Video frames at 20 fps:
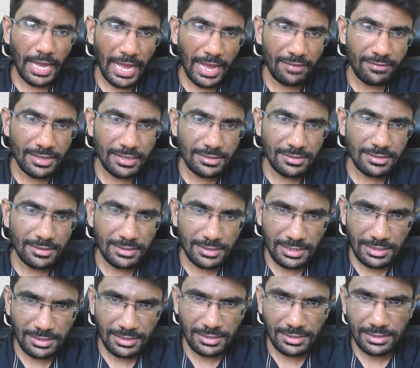having
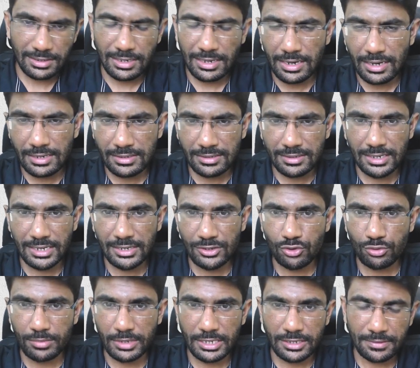just listening
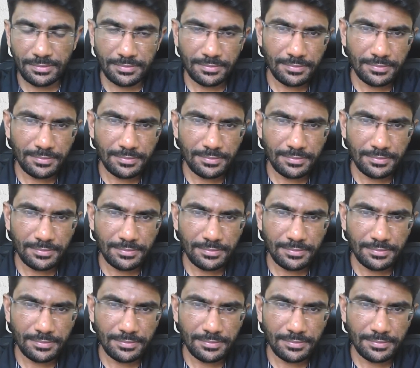to me.